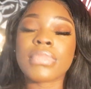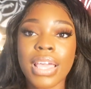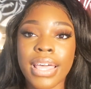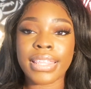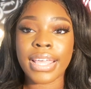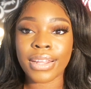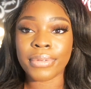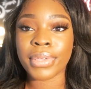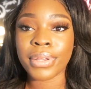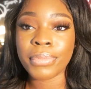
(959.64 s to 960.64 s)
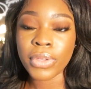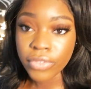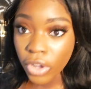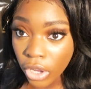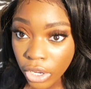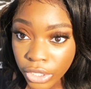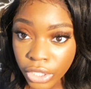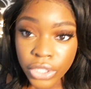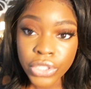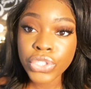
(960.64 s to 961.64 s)
and then I'm going to move
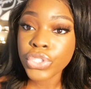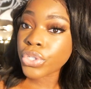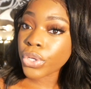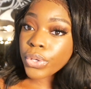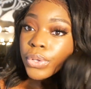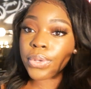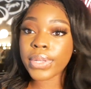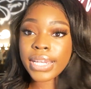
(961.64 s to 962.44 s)
on to